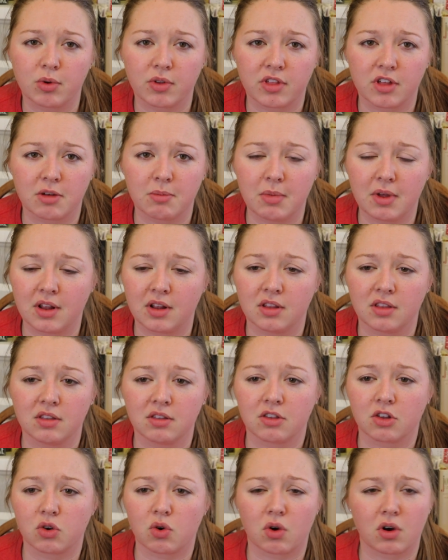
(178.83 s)
with them
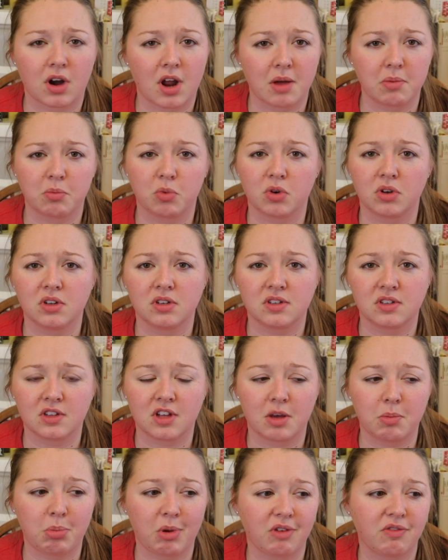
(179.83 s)
and the doorknob wouldn't slip.